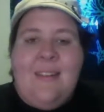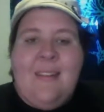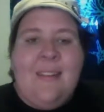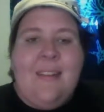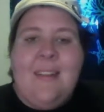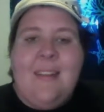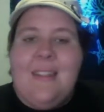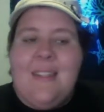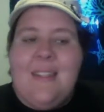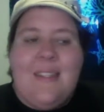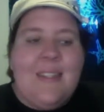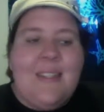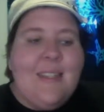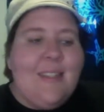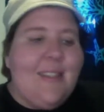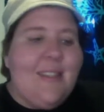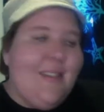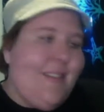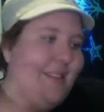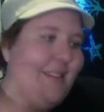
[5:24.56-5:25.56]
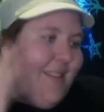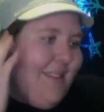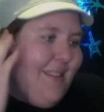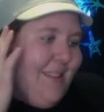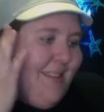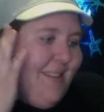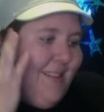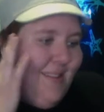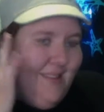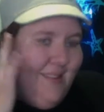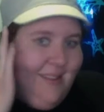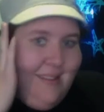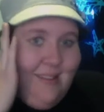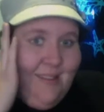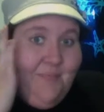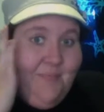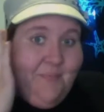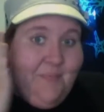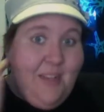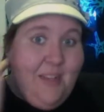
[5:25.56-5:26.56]
it's just,
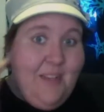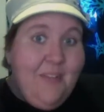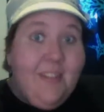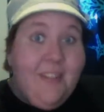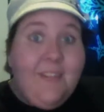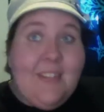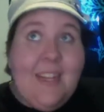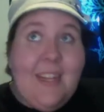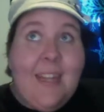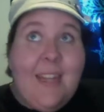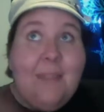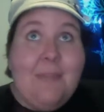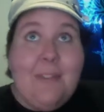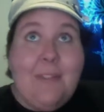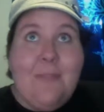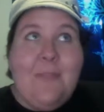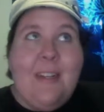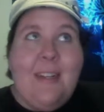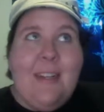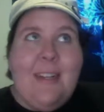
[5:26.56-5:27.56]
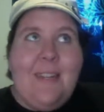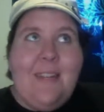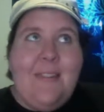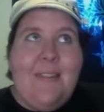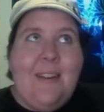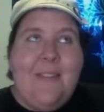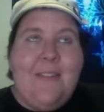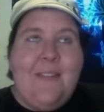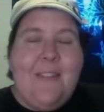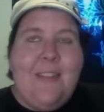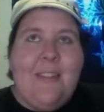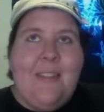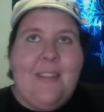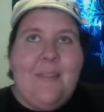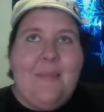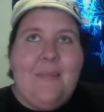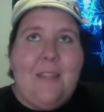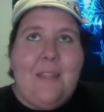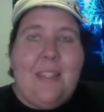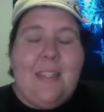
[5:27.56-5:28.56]
I don't have time to read. I don't have,
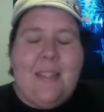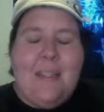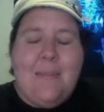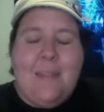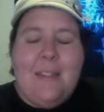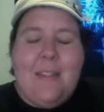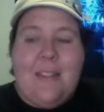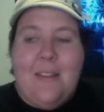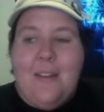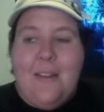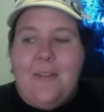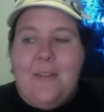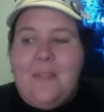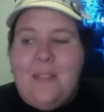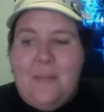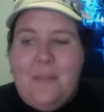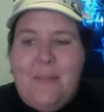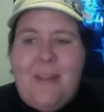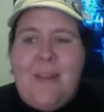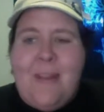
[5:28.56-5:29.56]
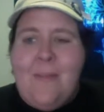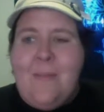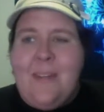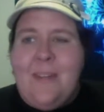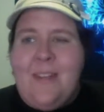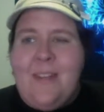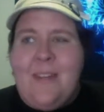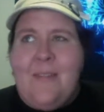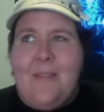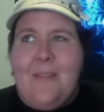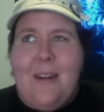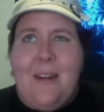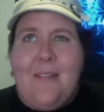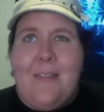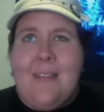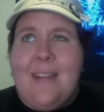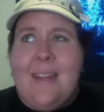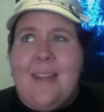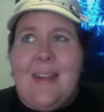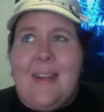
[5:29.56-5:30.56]
by the time my son goes to bed and we get
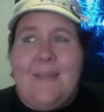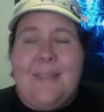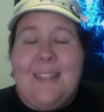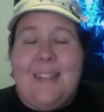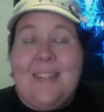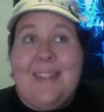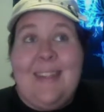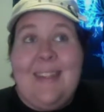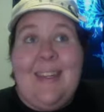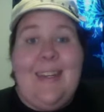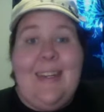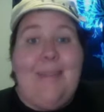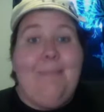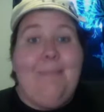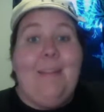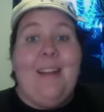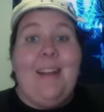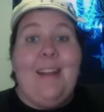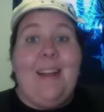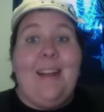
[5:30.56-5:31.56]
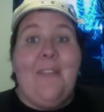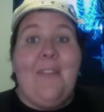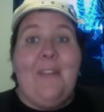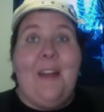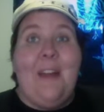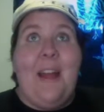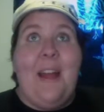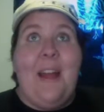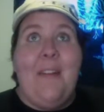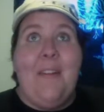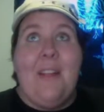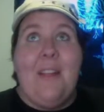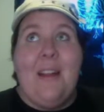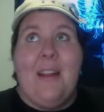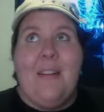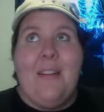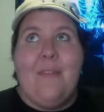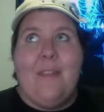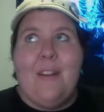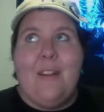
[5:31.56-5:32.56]
around, like, I'm asleep. Like, I don't have a
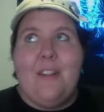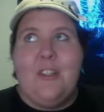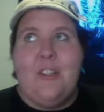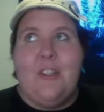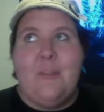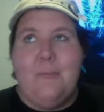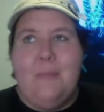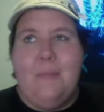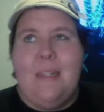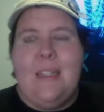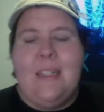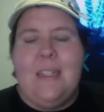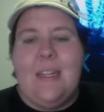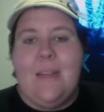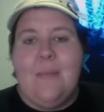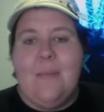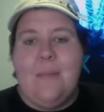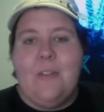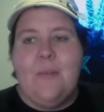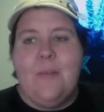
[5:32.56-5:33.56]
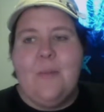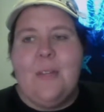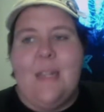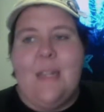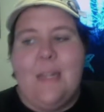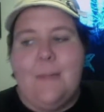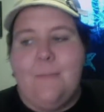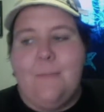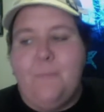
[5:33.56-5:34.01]
lot of extra me time to read.